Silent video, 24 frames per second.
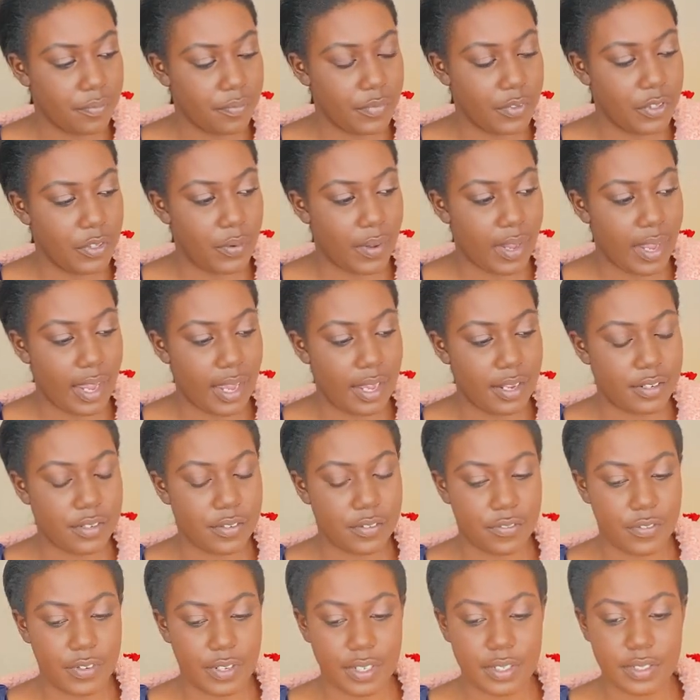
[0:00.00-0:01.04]
You can't
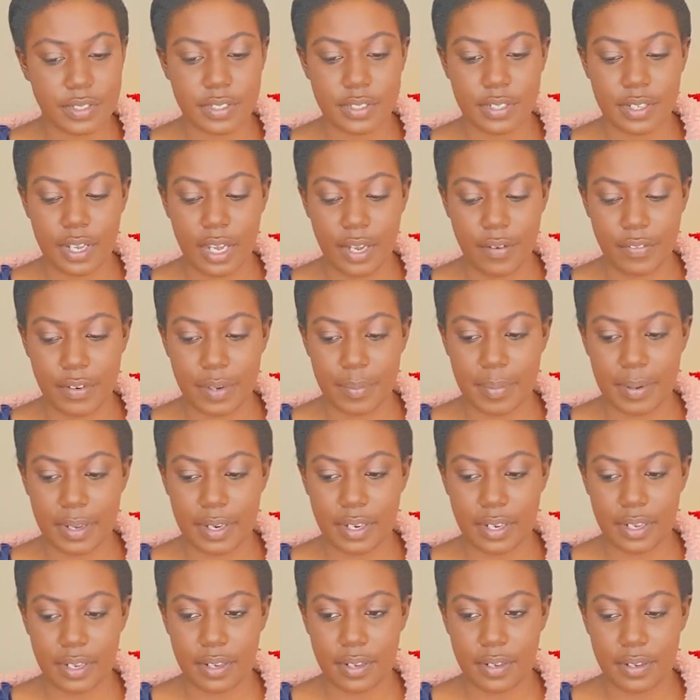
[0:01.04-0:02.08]
fix
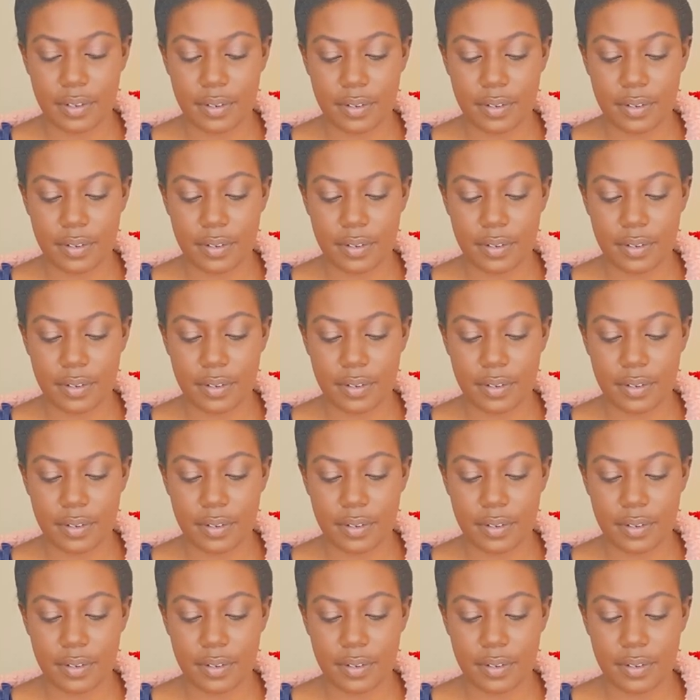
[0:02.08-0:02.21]
everybody.